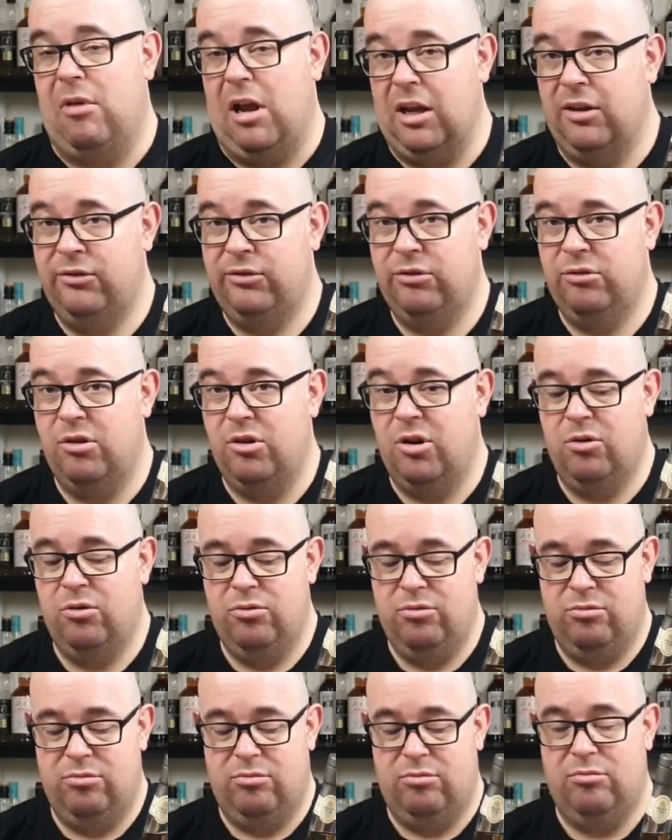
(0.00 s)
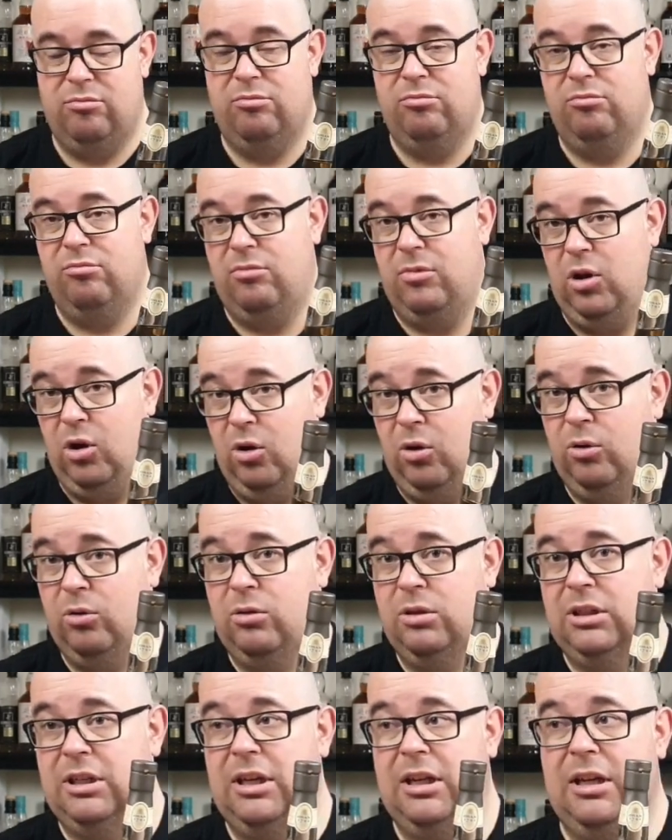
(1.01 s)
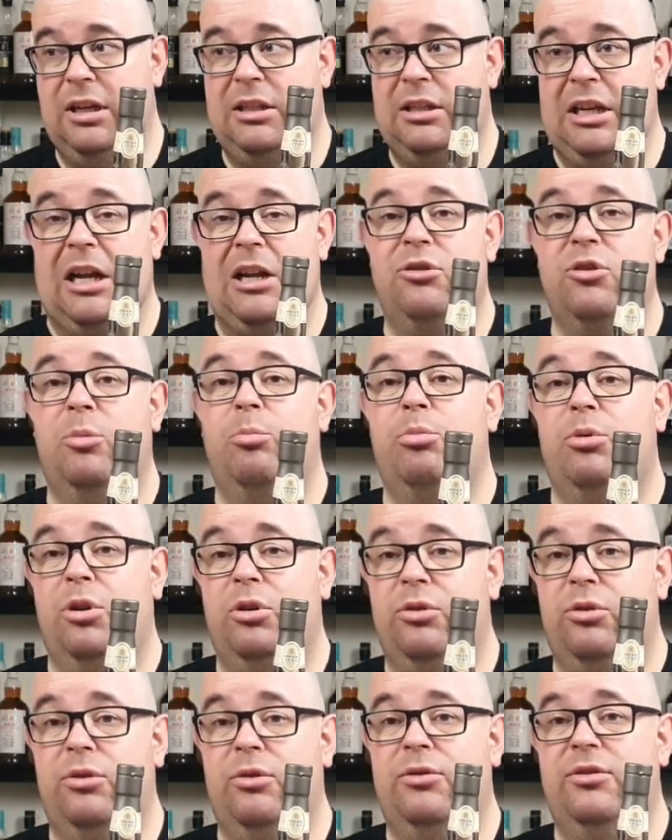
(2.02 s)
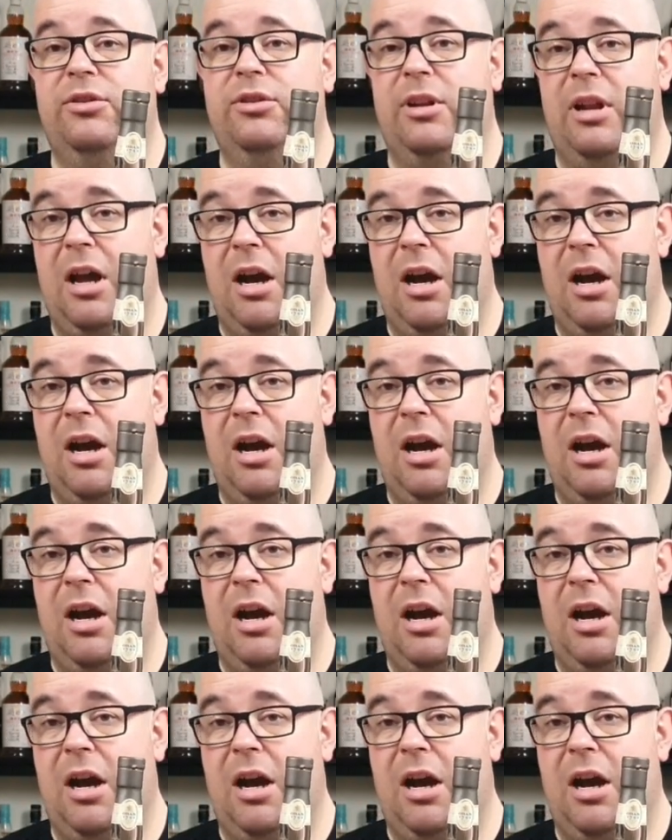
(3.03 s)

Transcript: As you know, all the Diageo products